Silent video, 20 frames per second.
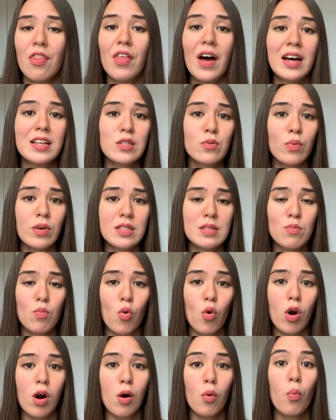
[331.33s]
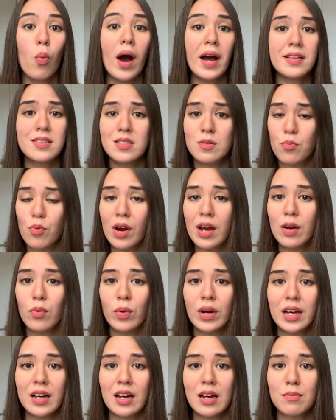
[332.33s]
that's what's more widespread
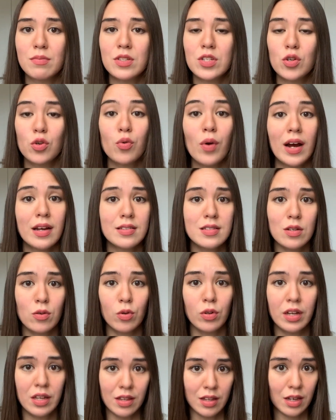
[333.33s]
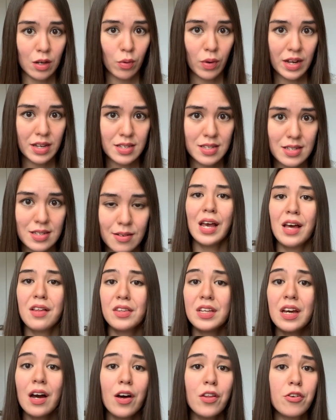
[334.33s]
when it comes to grad school in the US.
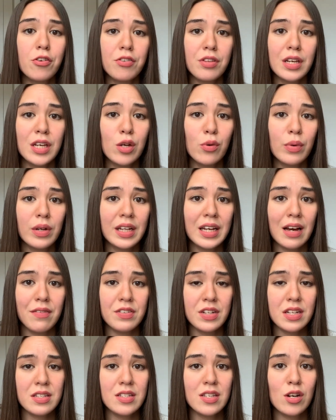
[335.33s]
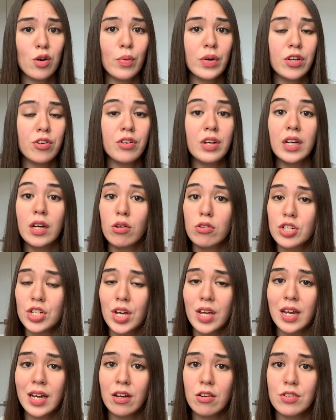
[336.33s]
The other thing you really have to consider when you're
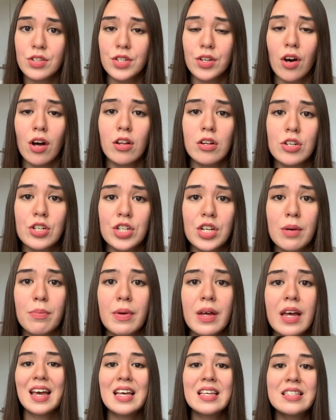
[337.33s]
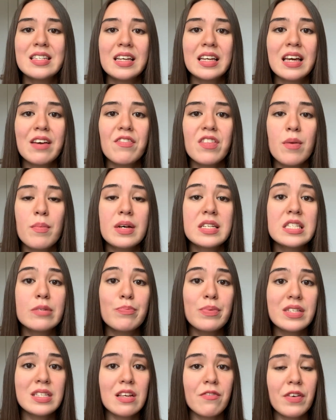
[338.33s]
negotiating your scholarship is to give them a
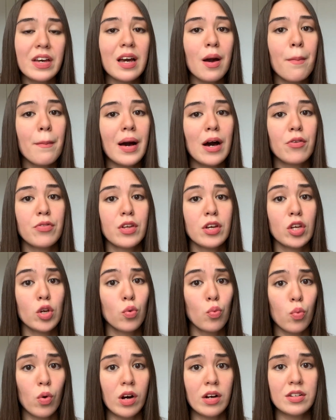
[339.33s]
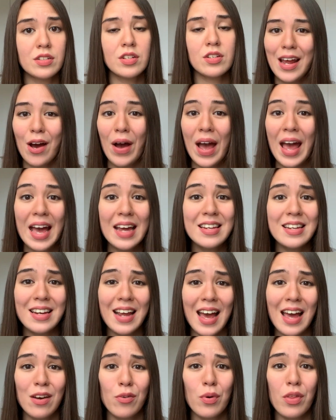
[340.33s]
specific amount that you want. Now, hand in
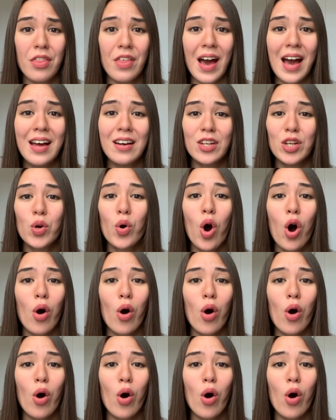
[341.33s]
hand with that, you